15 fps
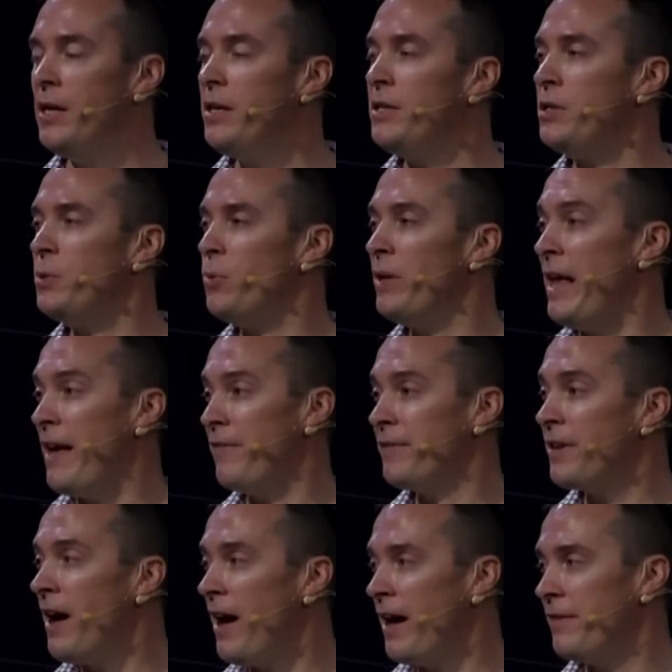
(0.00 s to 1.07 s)
You will have
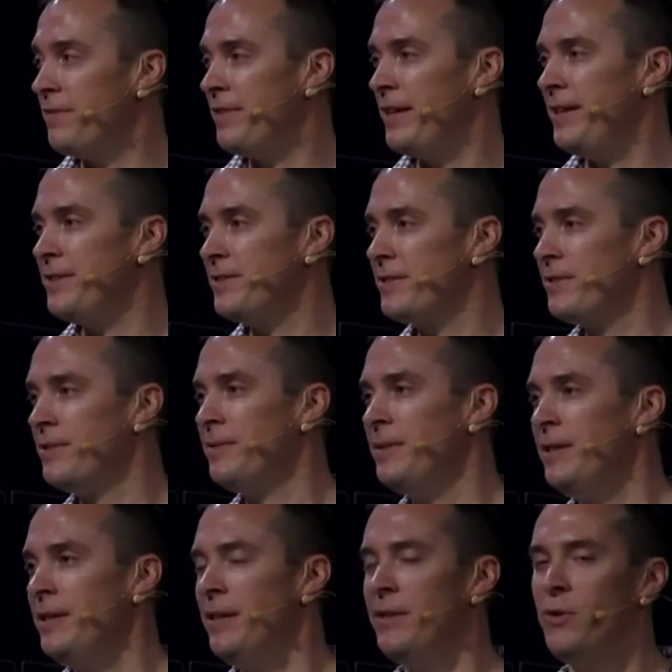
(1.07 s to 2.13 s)
confidence
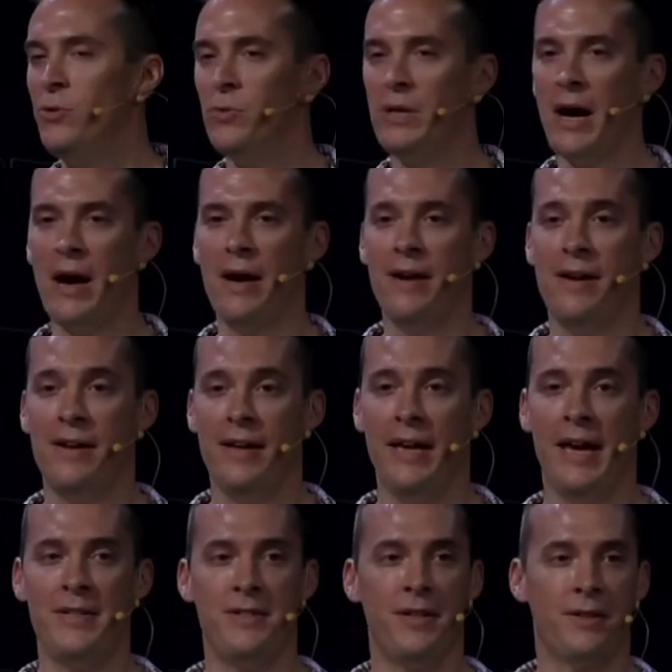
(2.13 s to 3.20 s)
in who God
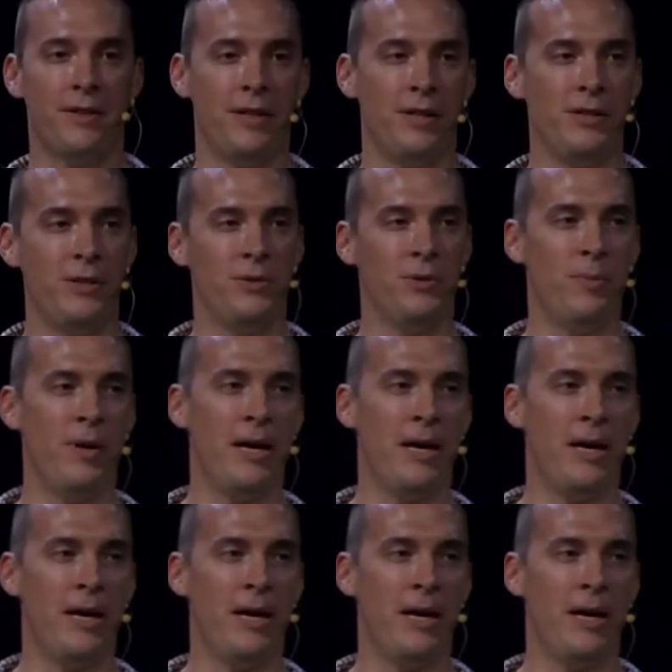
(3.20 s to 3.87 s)
has declared you to be.